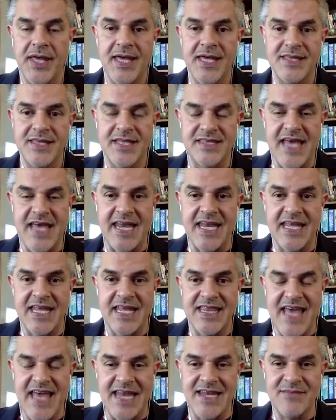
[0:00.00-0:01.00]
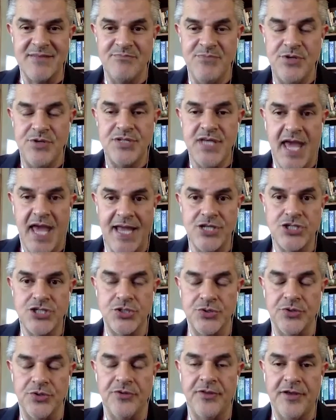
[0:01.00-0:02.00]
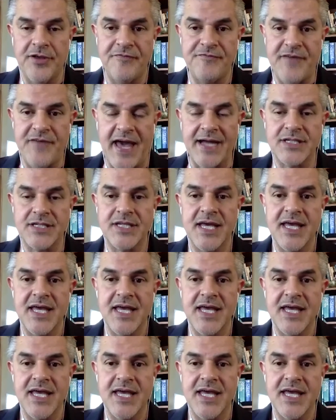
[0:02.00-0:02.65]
that that, that mutational effect